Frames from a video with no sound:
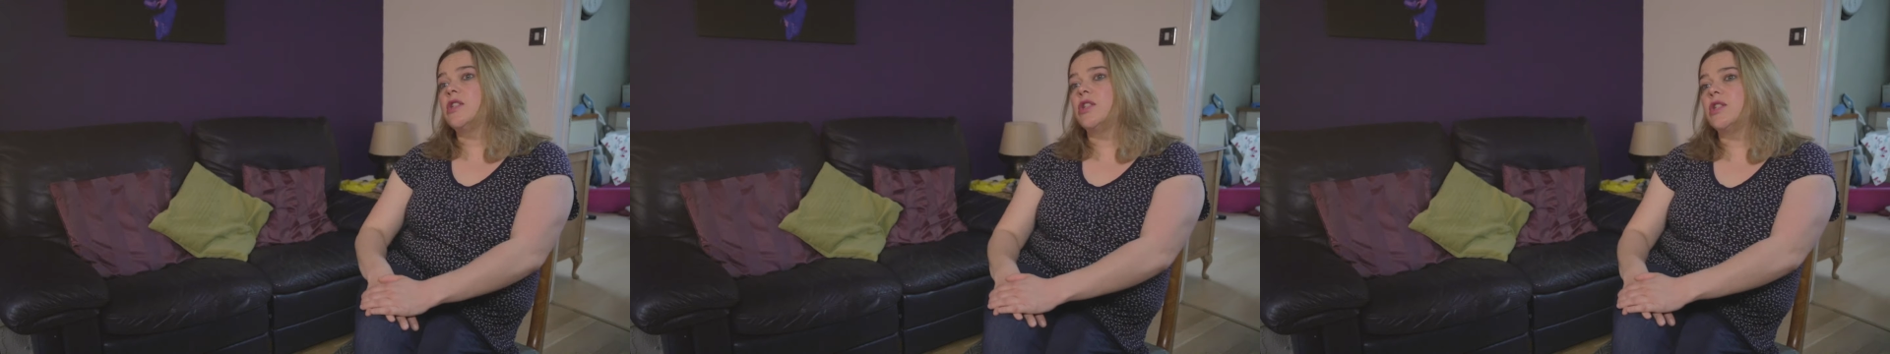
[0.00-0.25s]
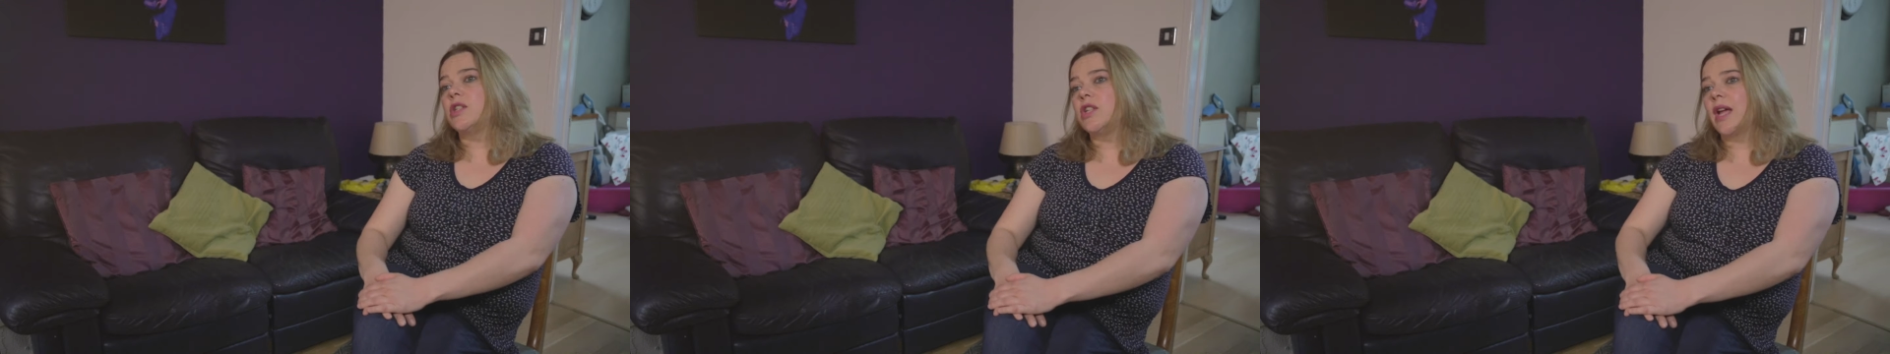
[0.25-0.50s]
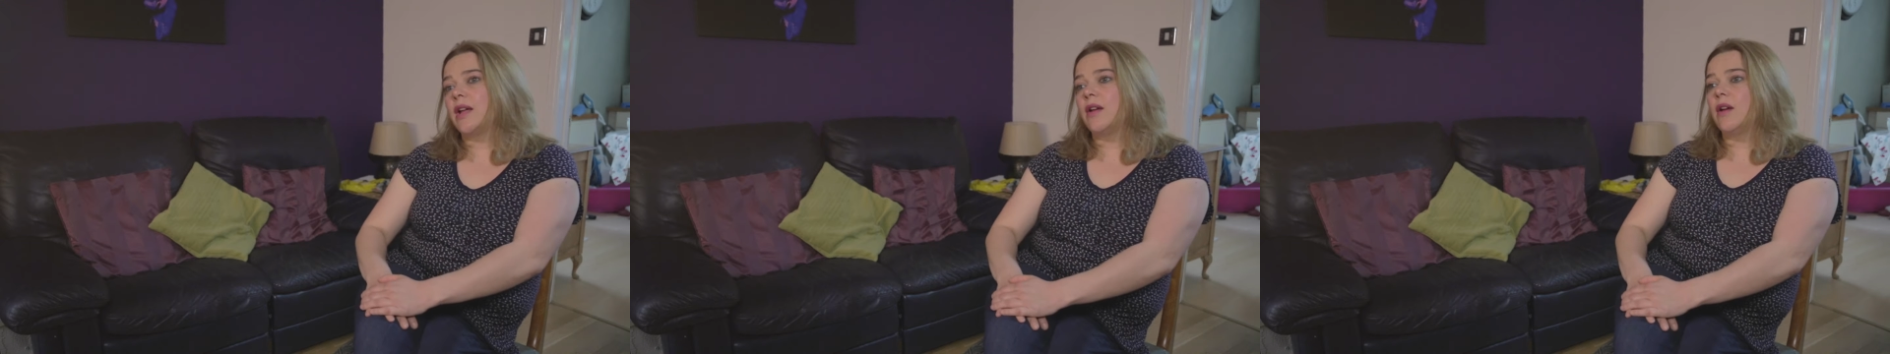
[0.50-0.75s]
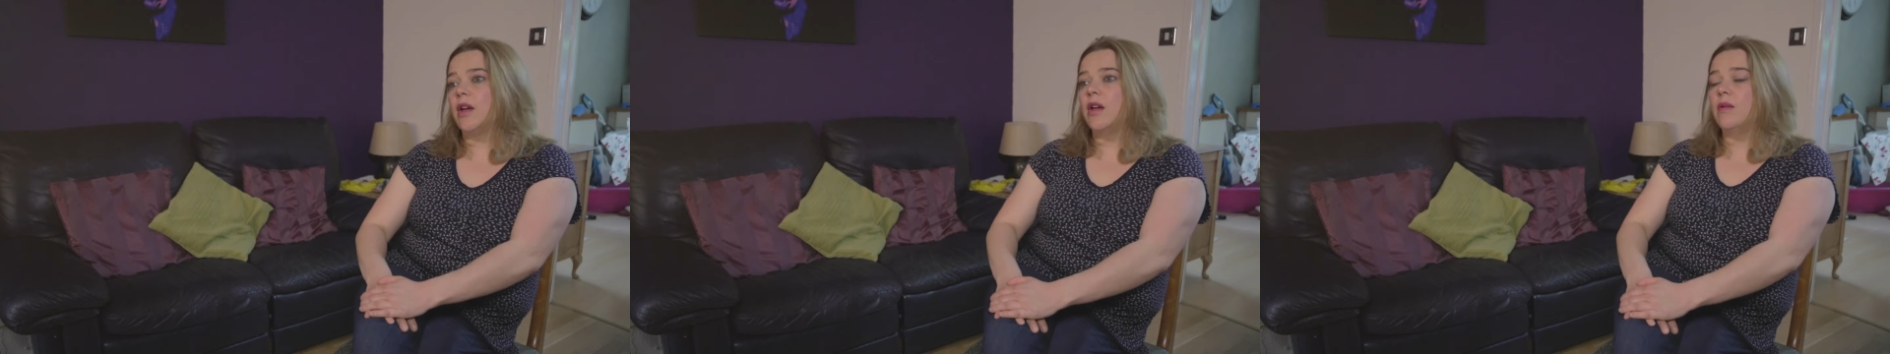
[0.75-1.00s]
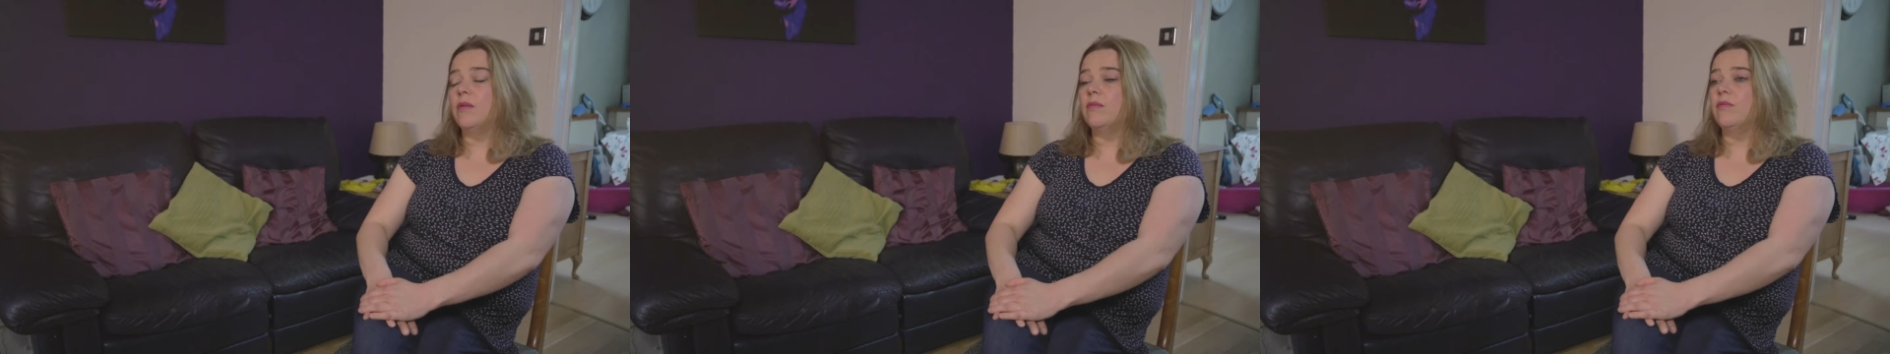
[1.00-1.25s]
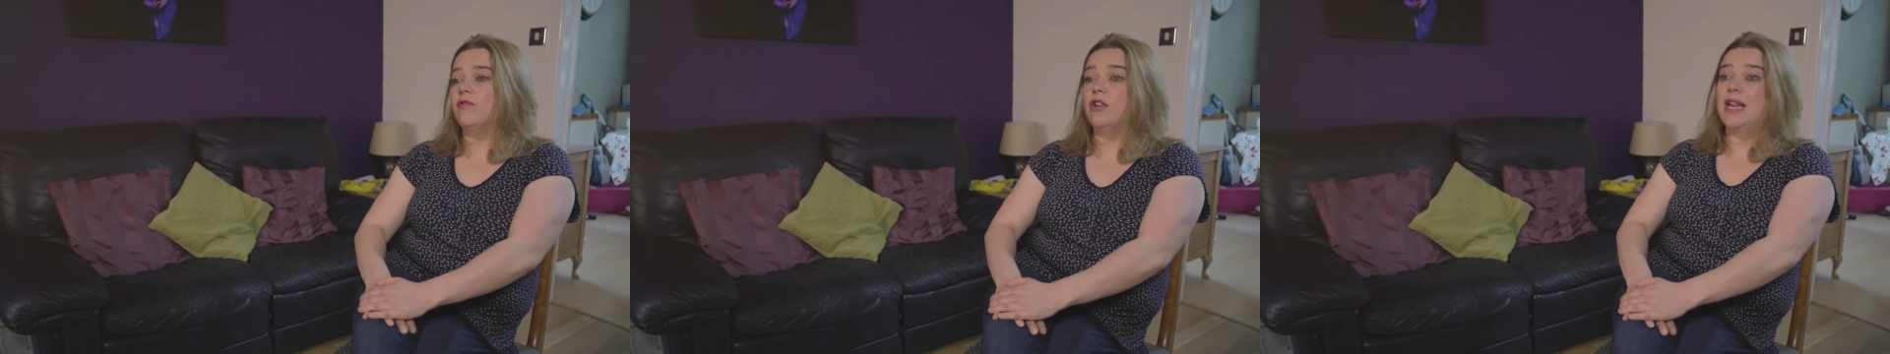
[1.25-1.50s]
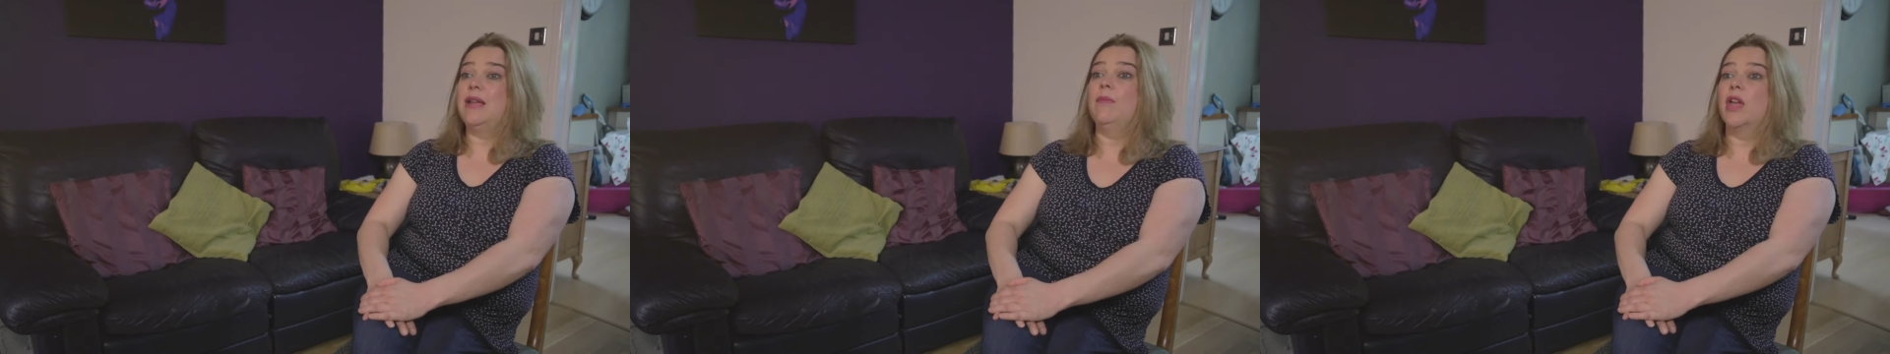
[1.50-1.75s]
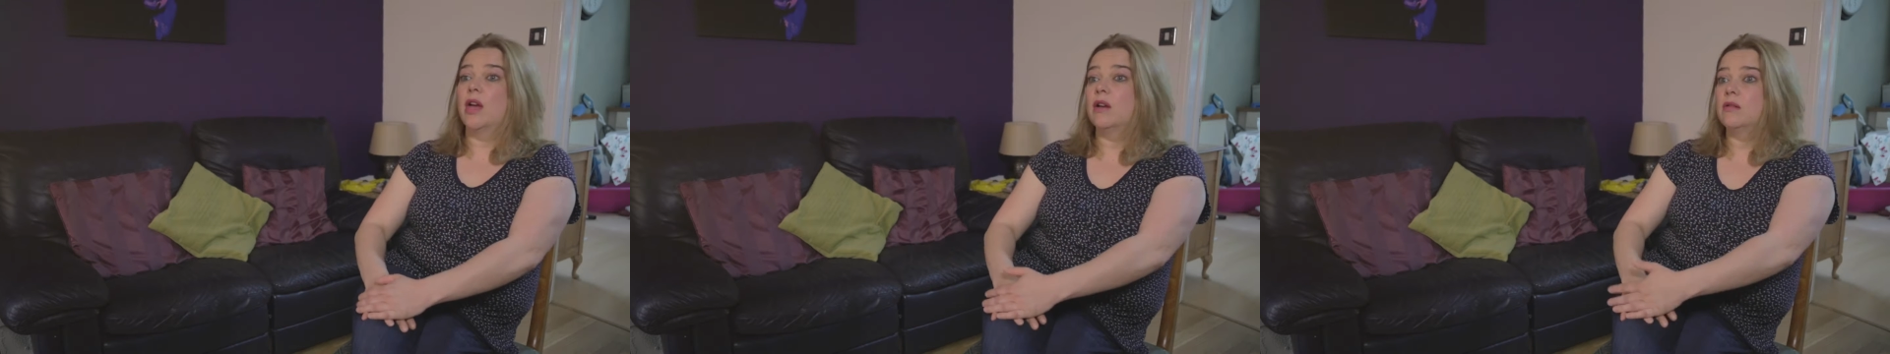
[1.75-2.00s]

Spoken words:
just to check for anaemia.